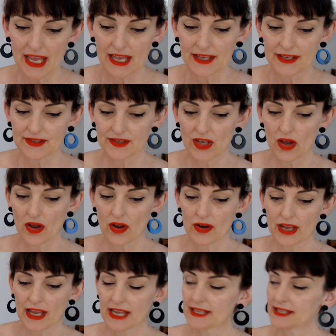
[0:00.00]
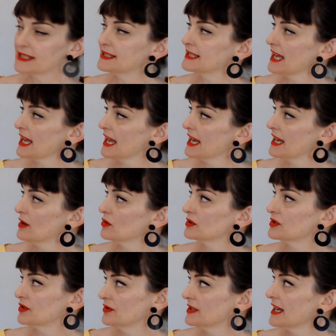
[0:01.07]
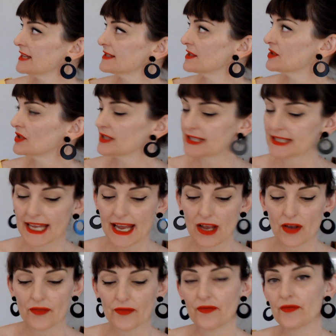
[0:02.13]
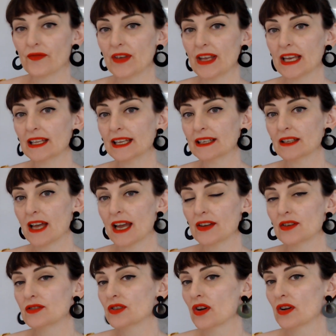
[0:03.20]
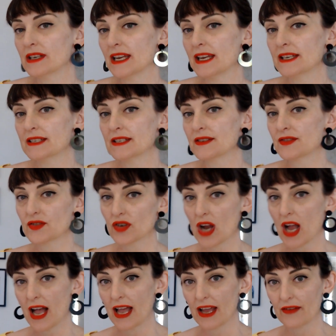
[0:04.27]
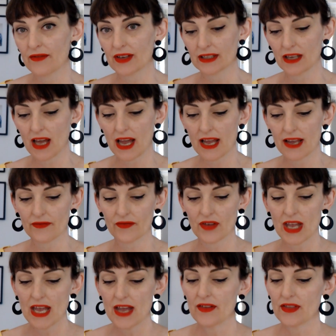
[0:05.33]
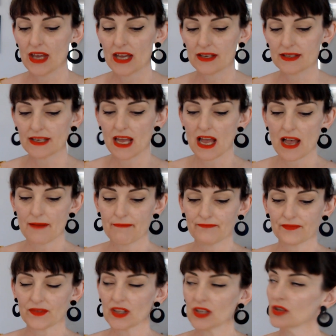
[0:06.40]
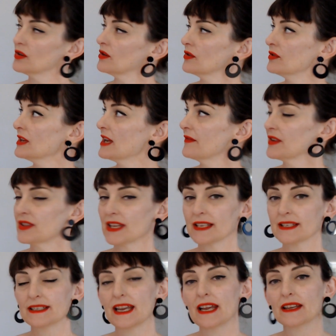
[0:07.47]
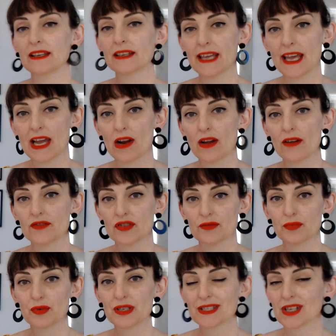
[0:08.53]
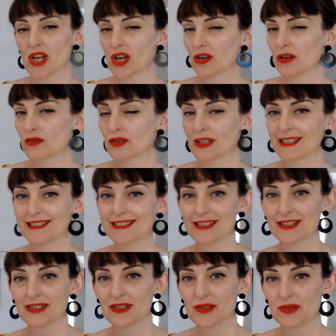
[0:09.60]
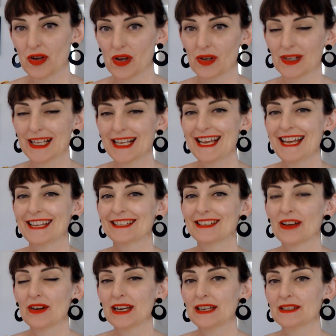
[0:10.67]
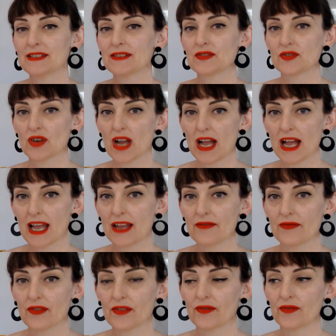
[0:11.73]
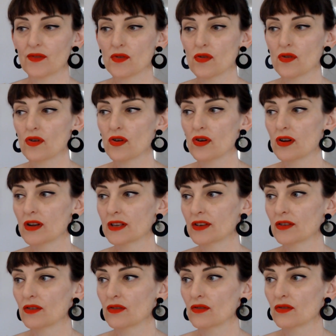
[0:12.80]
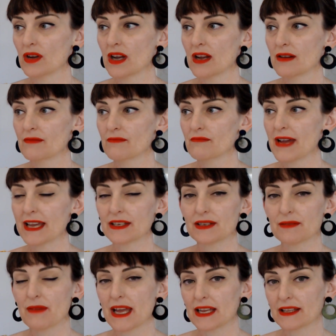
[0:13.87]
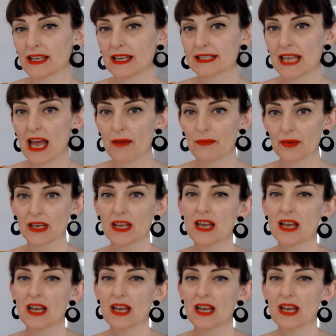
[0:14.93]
So it's a day, or 2 days I should say, of feeling like you don't need to strive in life, that you know, everything's taken care of. Jupiter's got it all under control. No need to strive for, you know, to make things happen.